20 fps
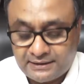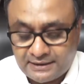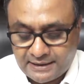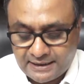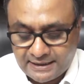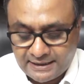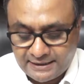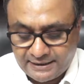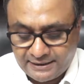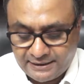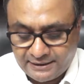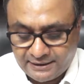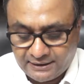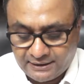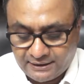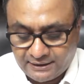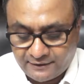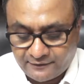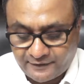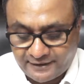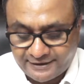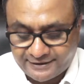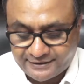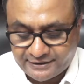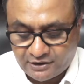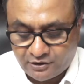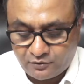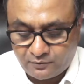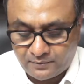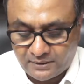and uh, right
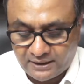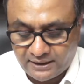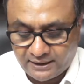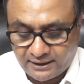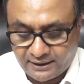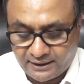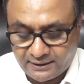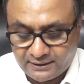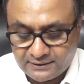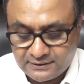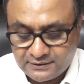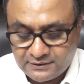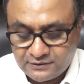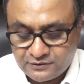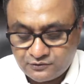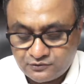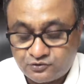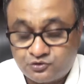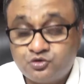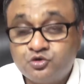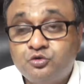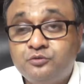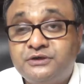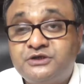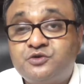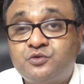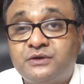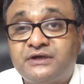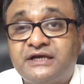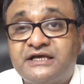now my zoom
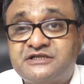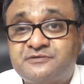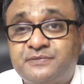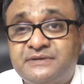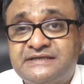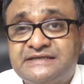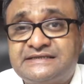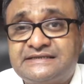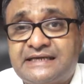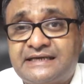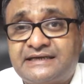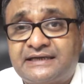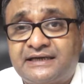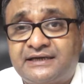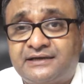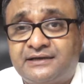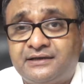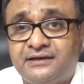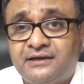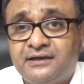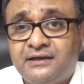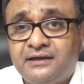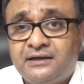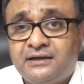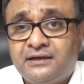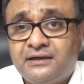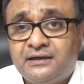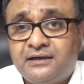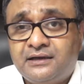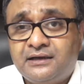h1 has been set at
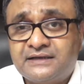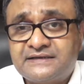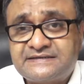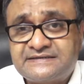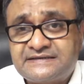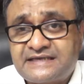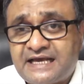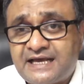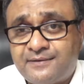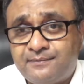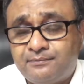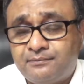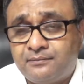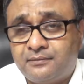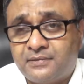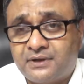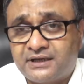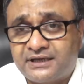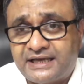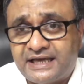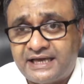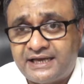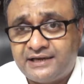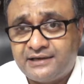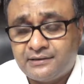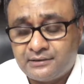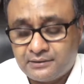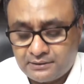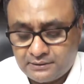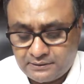uh, same
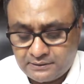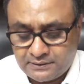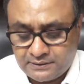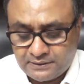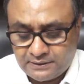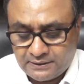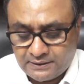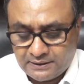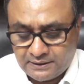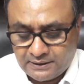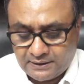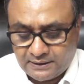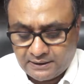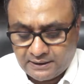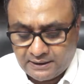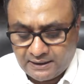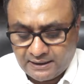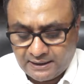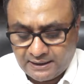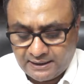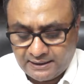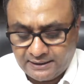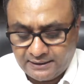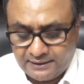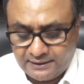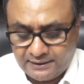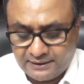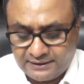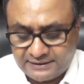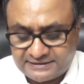gain
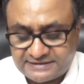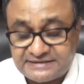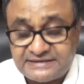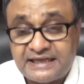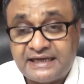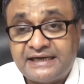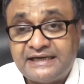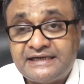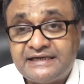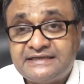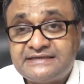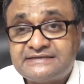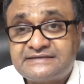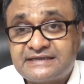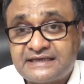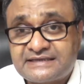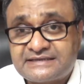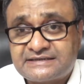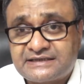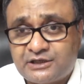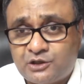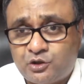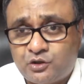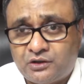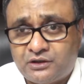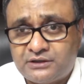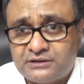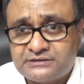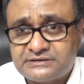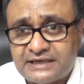and uh, it's 96
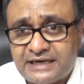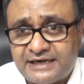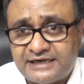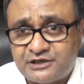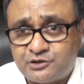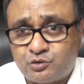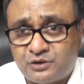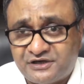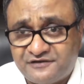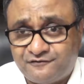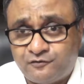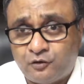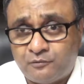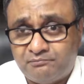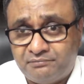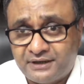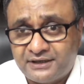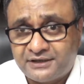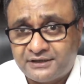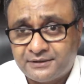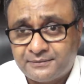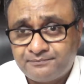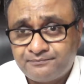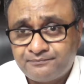kilohertz and 24 bit